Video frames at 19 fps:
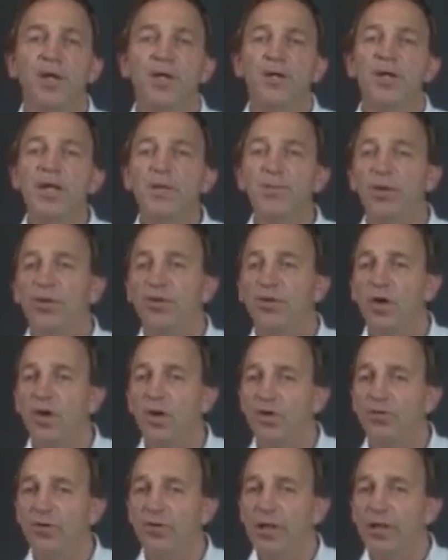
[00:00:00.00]
Knee
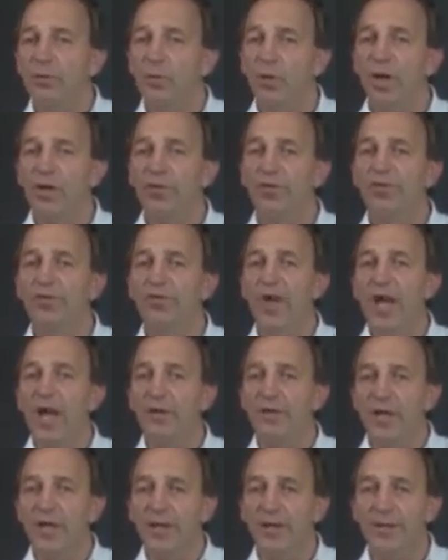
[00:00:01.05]
pathology, whilst
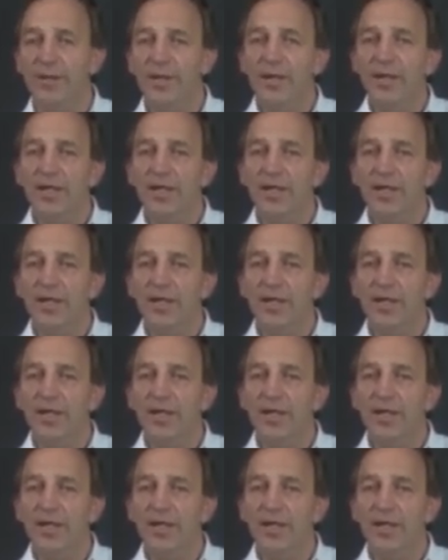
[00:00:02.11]
varied